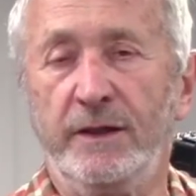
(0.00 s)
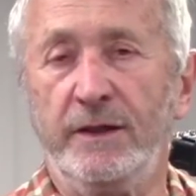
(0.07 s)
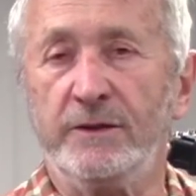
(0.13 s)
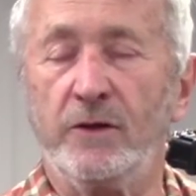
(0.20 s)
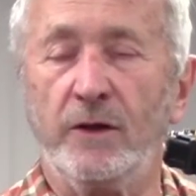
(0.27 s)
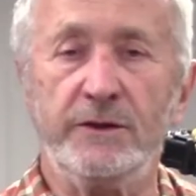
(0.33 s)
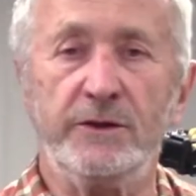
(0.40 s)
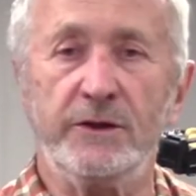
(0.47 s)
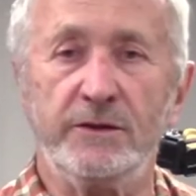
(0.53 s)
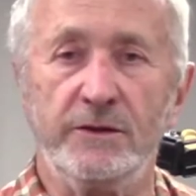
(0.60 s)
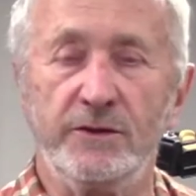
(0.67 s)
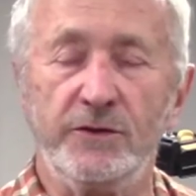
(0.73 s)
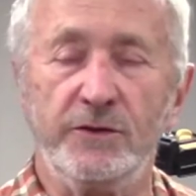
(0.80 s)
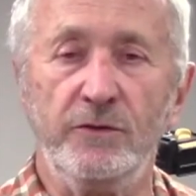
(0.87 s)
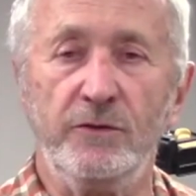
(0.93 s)
And so I just
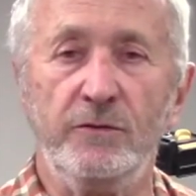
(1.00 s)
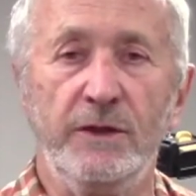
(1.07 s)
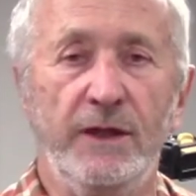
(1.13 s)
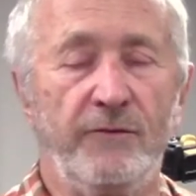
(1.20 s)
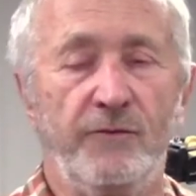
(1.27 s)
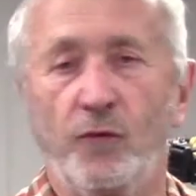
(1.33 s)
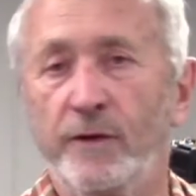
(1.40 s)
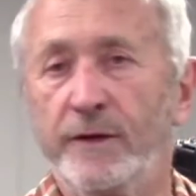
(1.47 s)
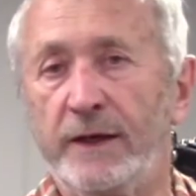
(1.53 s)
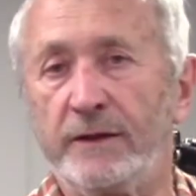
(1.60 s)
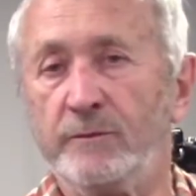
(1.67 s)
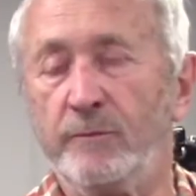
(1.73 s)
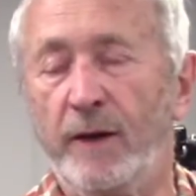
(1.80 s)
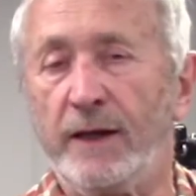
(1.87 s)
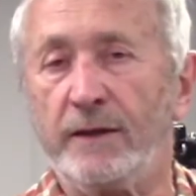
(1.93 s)
assume, at
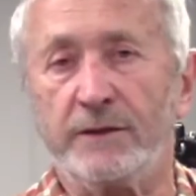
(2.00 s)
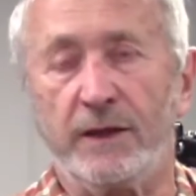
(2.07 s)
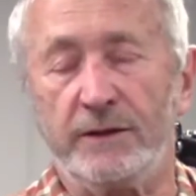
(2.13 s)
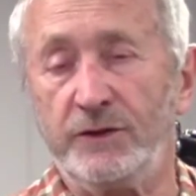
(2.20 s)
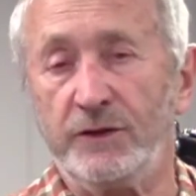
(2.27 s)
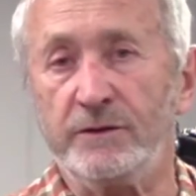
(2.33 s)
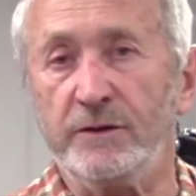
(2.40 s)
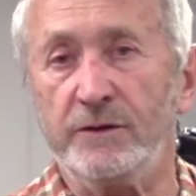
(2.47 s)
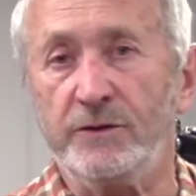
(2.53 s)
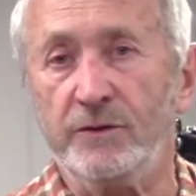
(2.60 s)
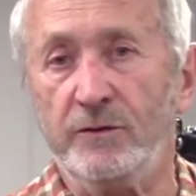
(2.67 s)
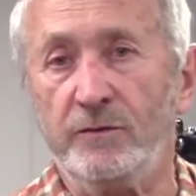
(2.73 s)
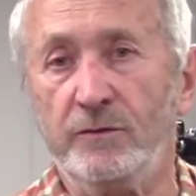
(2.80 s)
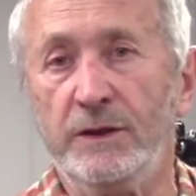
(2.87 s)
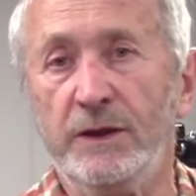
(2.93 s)
4,000 miles, I just
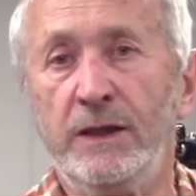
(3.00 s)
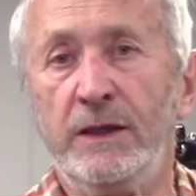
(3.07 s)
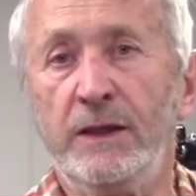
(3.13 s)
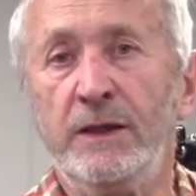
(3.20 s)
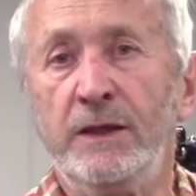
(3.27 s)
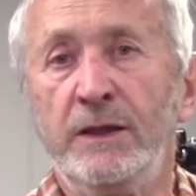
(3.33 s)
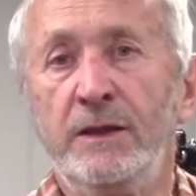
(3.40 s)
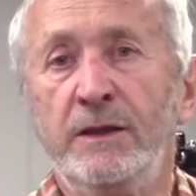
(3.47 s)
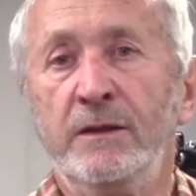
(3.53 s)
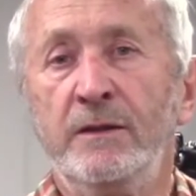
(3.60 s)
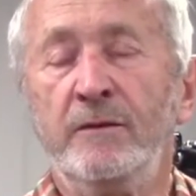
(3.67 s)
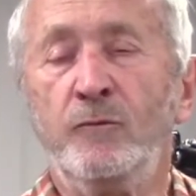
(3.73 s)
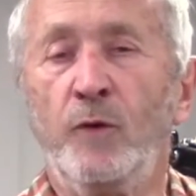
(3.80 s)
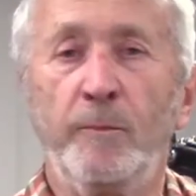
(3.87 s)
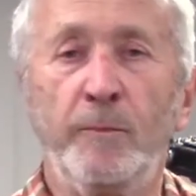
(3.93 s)
assume
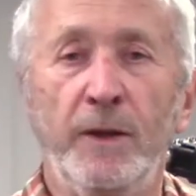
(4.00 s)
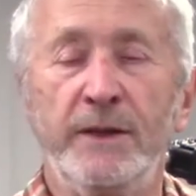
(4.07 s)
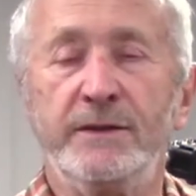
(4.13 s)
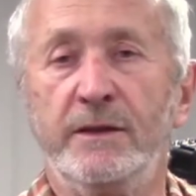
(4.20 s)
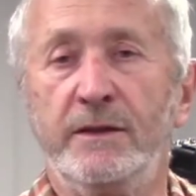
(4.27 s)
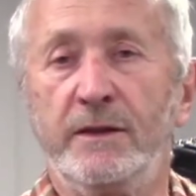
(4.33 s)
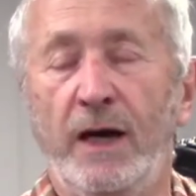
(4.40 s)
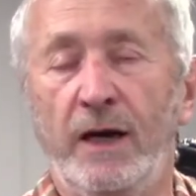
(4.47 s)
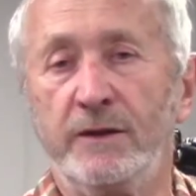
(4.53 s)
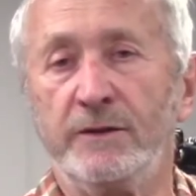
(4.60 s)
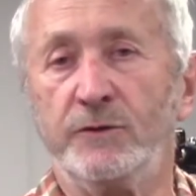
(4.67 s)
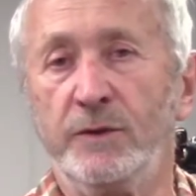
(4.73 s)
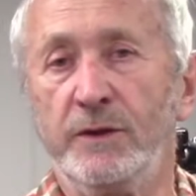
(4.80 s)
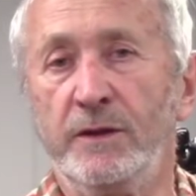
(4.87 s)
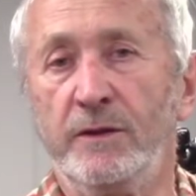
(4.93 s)
replace the
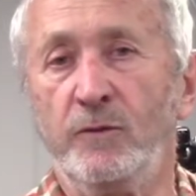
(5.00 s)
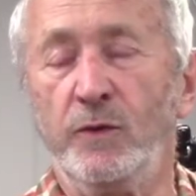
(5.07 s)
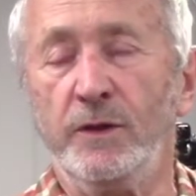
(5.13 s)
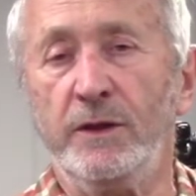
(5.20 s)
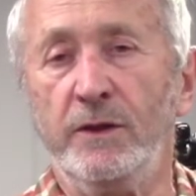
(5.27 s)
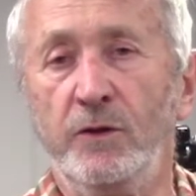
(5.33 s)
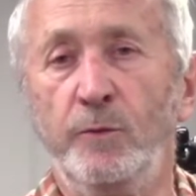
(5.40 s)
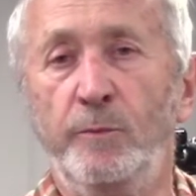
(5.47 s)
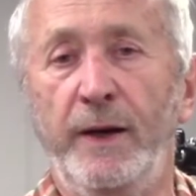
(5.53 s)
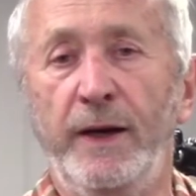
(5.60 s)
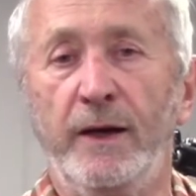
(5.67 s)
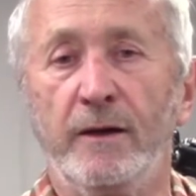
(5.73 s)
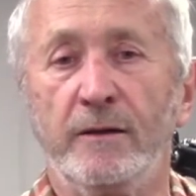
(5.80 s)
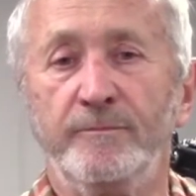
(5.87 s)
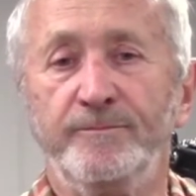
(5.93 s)
tires with a new
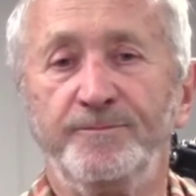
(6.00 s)
pair.